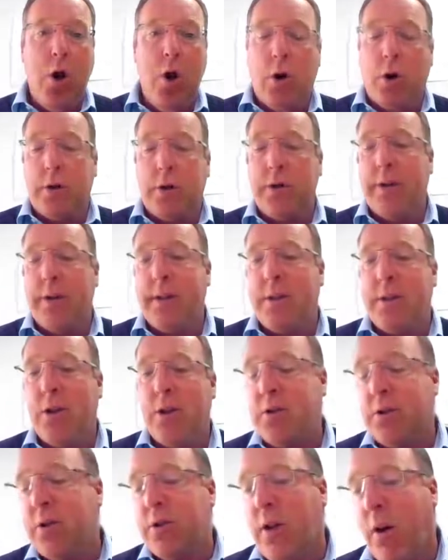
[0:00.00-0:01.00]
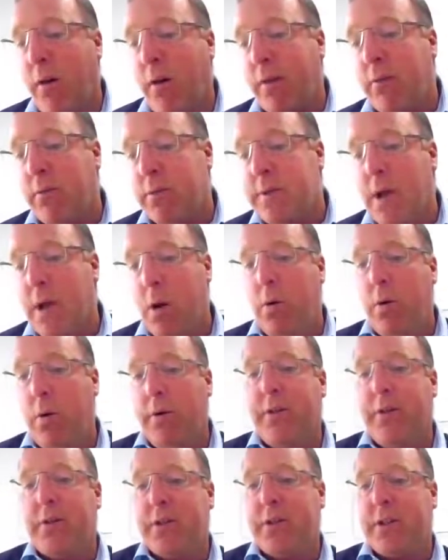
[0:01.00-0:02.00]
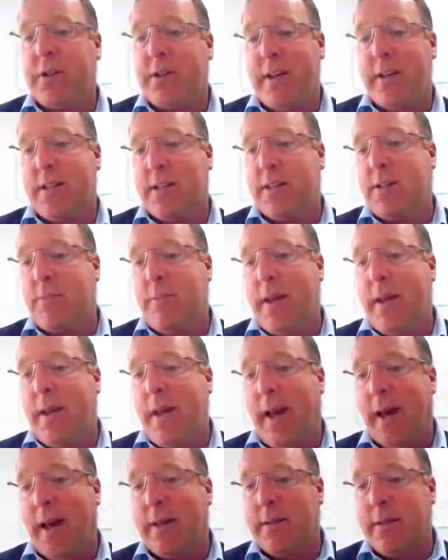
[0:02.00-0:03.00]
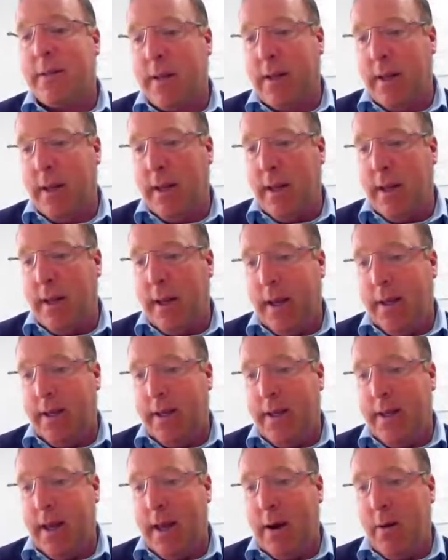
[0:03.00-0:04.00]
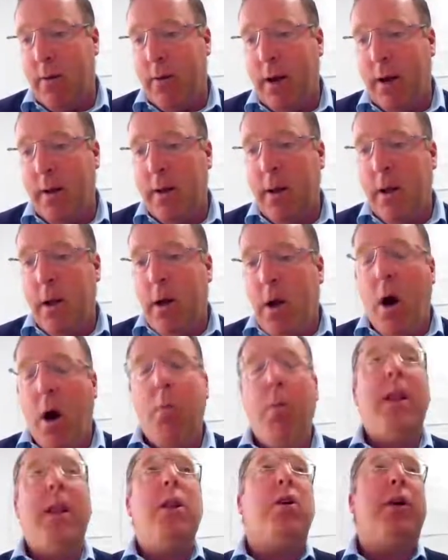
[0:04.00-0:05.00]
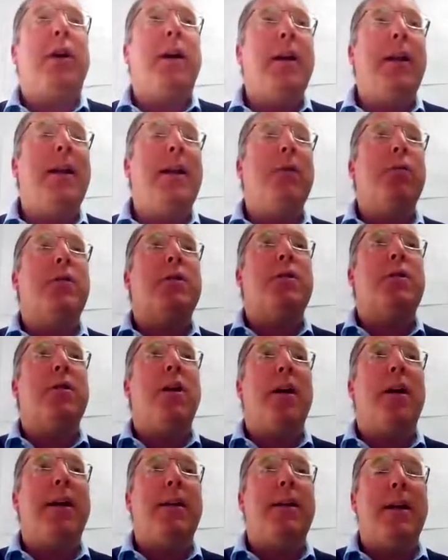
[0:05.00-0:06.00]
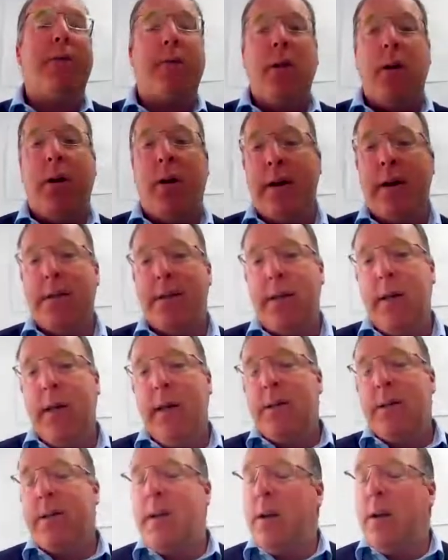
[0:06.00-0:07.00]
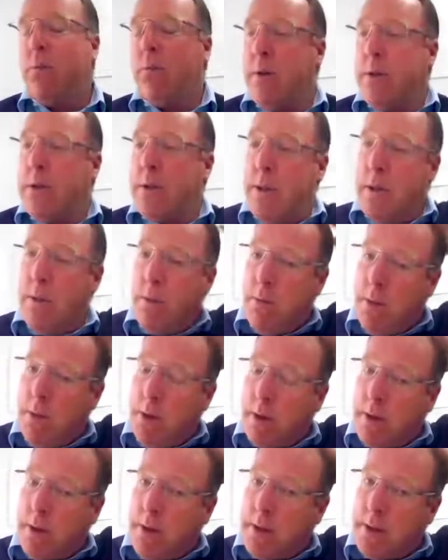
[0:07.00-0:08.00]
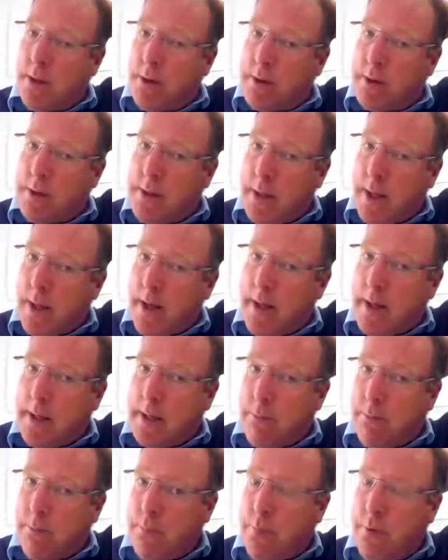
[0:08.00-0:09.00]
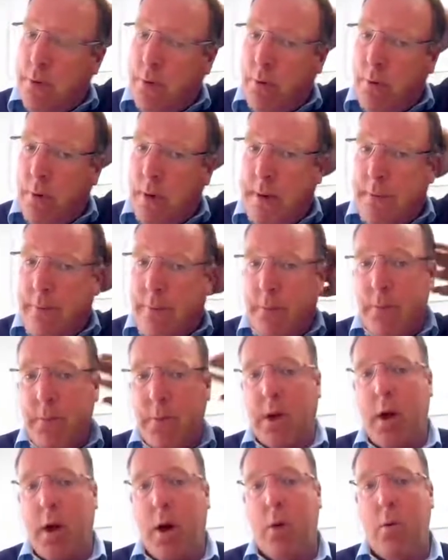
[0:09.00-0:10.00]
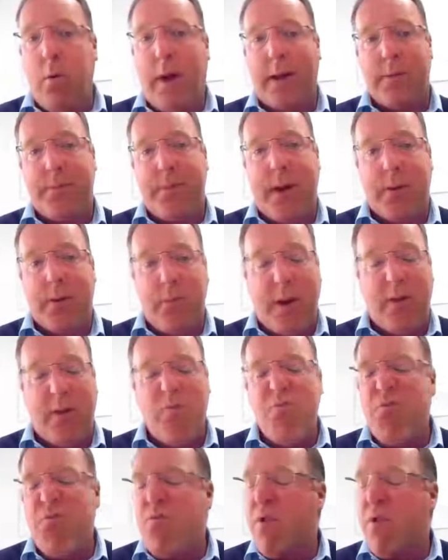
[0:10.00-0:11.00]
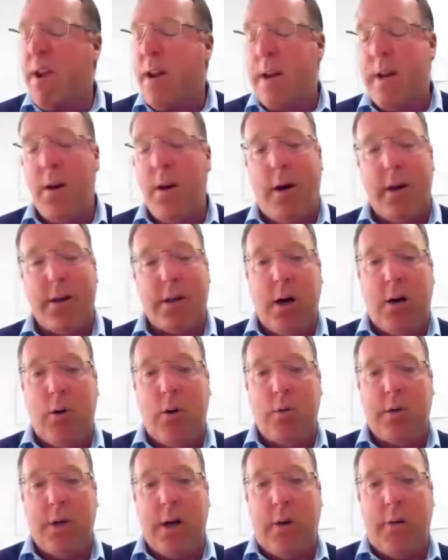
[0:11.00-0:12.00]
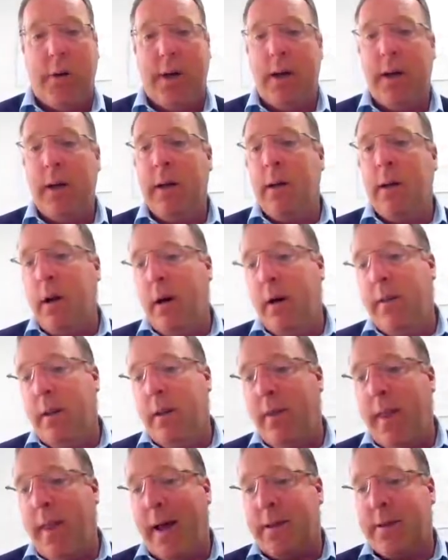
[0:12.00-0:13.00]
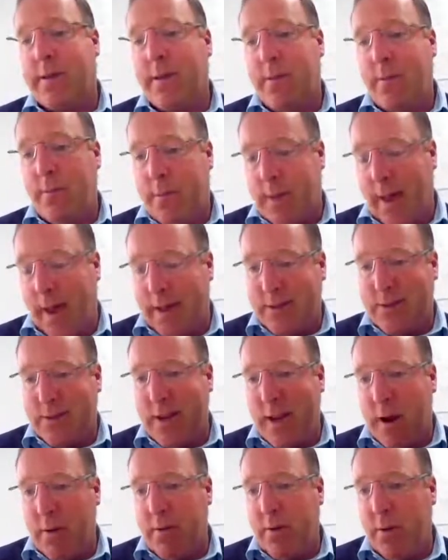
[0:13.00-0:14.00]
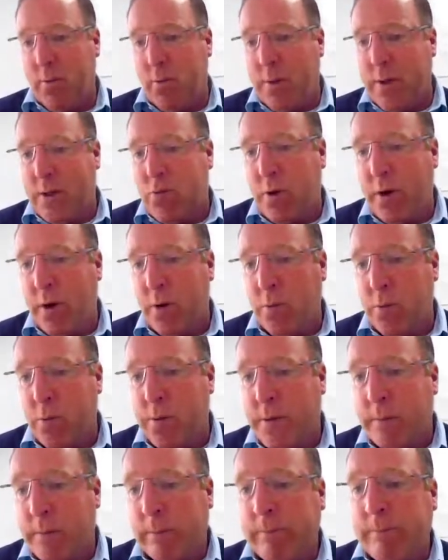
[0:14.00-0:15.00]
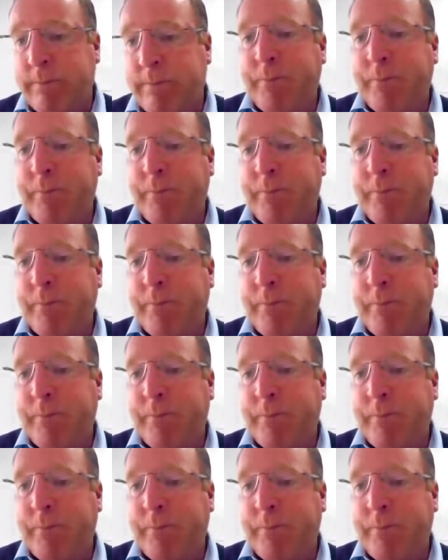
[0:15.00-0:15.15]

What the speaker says: looked at this as a direct result of the success that's being had in the area. Okay. And we're looking at it with slightly different eyes. See, originally we were looking at Dotted Lake purely from the gold aspect. We had a really nice gold showing, and that's the area that we drilled.